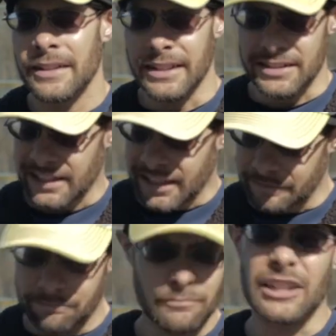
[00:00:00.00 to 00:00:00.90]
it's not
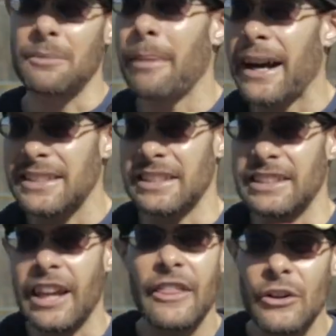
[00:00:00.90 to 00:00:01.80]
a composite
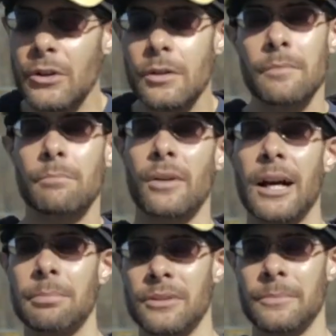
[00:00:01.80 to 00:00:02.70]
leather
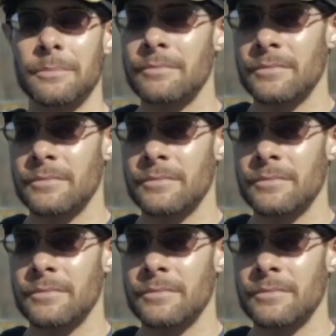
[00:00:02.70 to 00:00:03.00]
problem,